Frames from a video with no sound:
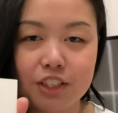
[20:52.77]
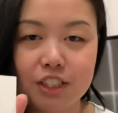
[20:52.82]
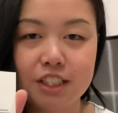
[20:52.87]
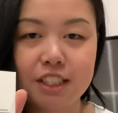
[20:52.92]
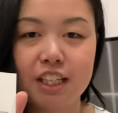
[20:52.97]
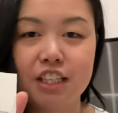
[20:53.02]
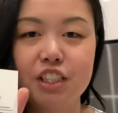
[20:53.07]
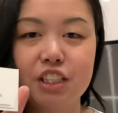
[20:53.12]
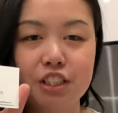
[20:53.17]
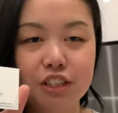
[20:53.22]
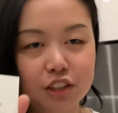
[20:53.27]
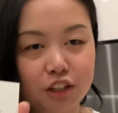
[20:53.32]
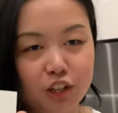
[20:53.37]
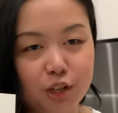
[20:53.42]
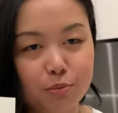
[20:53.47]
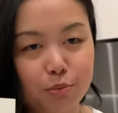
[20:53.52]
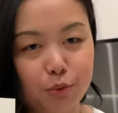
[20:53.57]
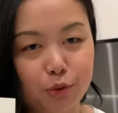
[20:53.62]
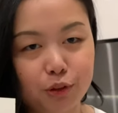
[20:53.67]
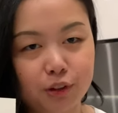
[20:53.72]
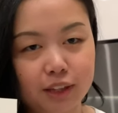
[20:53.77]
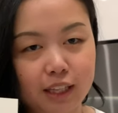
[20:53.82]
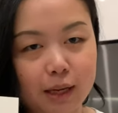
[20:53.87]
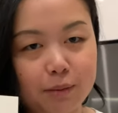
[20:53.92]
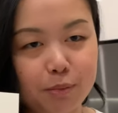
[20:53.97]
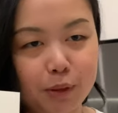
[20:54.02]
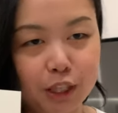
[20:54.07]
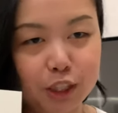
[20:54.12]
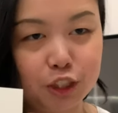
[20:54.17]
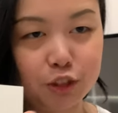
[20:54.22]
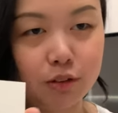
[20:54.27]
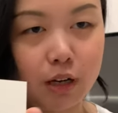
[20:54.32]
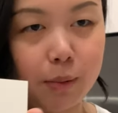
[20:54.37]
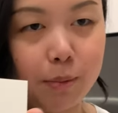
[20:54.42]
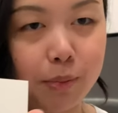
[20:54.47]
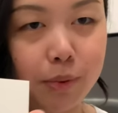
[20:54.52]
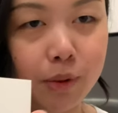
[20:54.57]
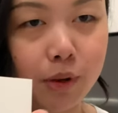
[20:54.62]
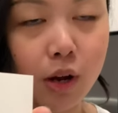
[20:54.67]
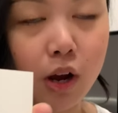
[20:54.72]
She said she's going to put that picture
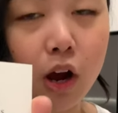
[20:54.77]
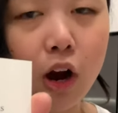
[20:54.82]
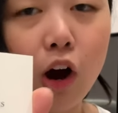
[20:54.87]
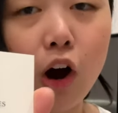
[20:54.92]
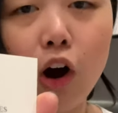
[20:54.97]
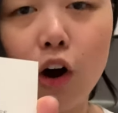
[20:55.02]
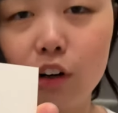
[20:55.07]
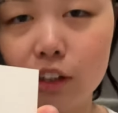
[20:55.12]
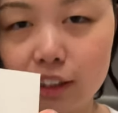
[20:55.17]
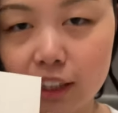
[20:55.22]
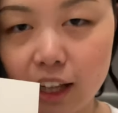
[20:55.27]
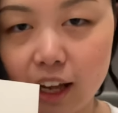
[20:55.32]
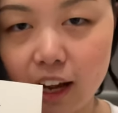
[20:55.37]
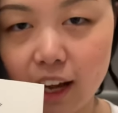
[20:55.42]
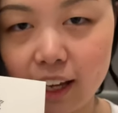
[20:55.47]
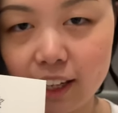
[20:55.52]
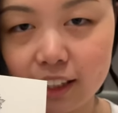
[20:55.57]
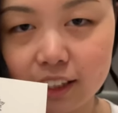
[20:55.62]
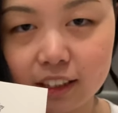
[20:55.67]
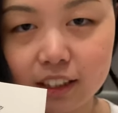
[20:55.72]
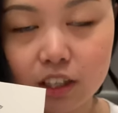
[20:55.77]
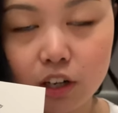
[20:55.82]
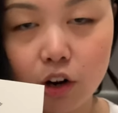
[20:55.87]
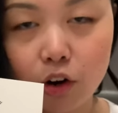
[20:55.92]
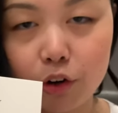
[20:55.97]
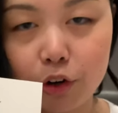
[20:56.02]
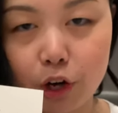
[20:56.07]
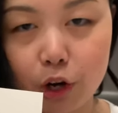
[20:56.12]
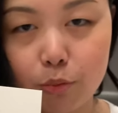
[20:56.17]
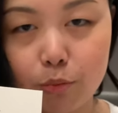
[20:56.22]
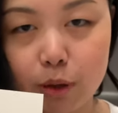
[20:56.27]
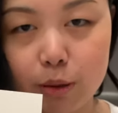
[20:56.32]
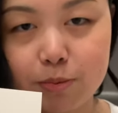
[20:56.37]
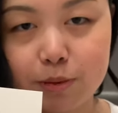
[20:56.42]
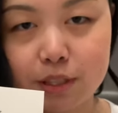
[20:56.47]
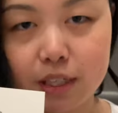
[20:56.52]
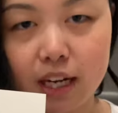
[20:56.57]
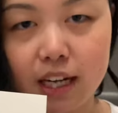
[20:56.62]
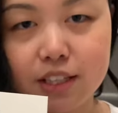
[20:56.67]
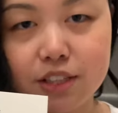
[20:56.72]
up online on her
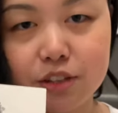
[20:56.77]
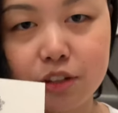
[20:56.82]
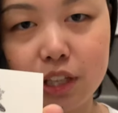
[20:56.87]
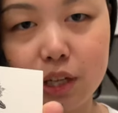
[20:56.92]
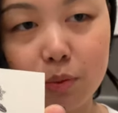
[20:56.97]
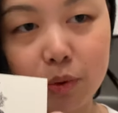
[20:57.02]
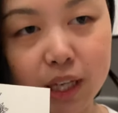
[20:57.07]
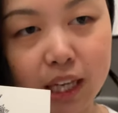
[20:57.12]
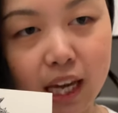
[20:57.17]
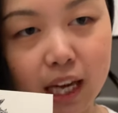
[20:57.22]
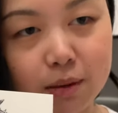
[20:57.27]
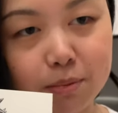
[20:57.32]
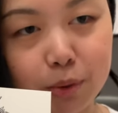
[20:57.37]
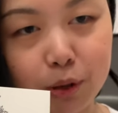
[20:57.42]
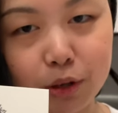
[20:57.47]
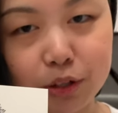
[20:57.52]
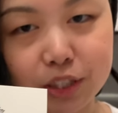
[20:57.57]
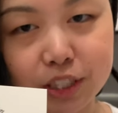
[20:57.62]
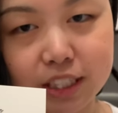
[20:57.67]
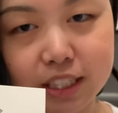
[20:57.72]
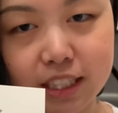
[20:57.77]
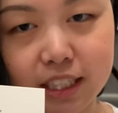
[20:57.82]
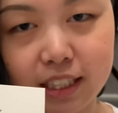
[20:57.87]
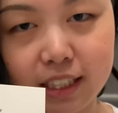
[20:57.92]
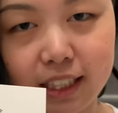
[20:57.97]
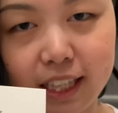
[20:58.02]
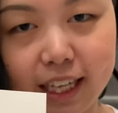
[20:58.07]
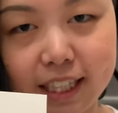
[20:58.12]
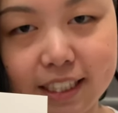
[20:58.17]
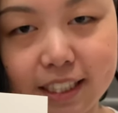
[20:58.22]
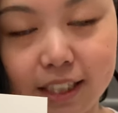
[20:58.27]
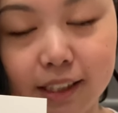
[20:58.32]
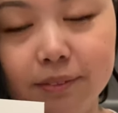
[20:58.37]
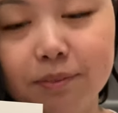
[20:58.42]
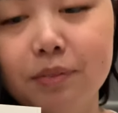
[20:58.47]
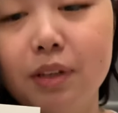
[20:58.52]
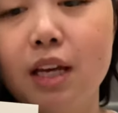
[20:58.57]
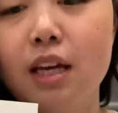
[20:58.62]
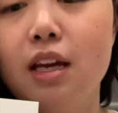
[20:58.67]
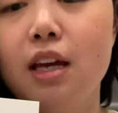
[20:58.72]
website so that we can purchase it later.
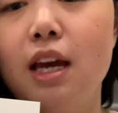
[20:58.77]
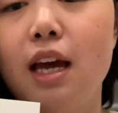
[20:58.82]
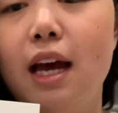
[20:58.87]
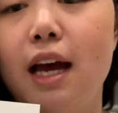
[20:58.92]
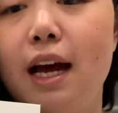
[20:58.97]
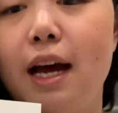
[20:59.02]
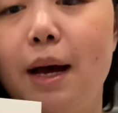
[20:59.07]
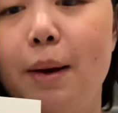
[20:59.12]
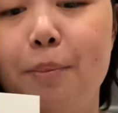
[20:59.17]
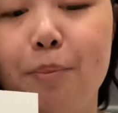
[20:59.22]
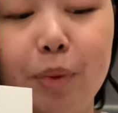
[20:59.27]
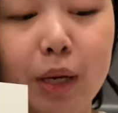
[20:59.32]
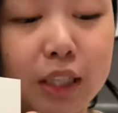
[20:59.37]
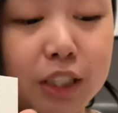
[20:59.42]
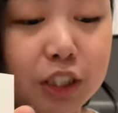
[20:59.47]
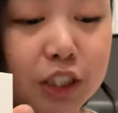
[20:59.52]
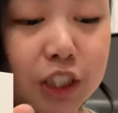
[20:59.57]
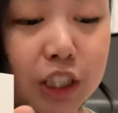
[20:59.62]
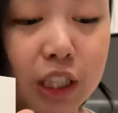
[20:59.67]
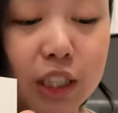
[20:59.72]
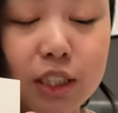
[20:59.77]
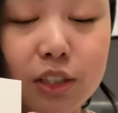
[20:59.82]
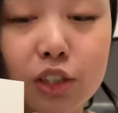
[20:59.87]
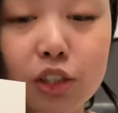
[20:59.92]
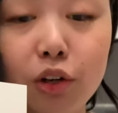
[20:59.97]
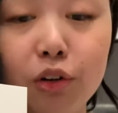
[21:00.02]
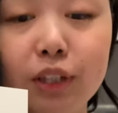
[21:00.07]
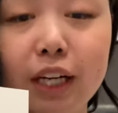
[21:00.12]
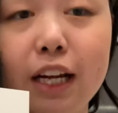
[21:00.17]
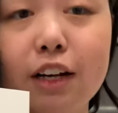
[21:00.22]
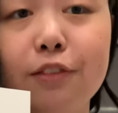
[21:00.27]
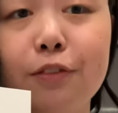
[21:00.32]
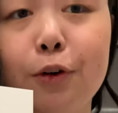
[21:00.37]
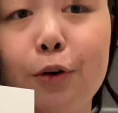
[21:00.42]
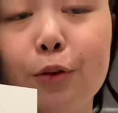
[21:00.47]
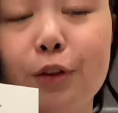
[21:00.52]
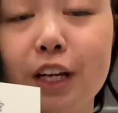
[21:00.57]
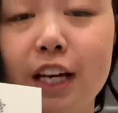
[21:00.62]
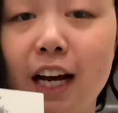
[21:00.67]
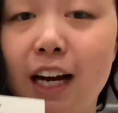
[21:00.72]
Um, but she sold out of
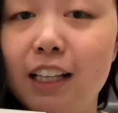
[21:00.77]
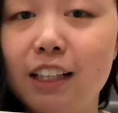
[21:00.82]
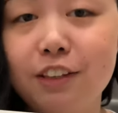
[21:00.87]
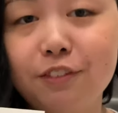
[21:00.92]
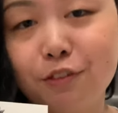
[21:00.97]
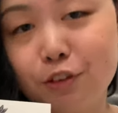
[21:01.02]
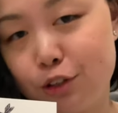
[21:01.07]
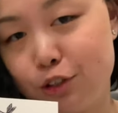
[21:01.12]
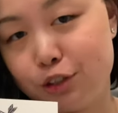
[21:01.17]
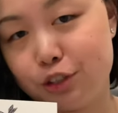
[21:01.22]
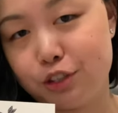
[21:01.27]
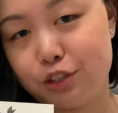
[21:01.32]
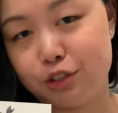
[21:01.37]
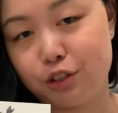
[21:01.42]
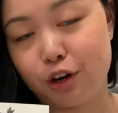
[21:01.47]
all the colored versions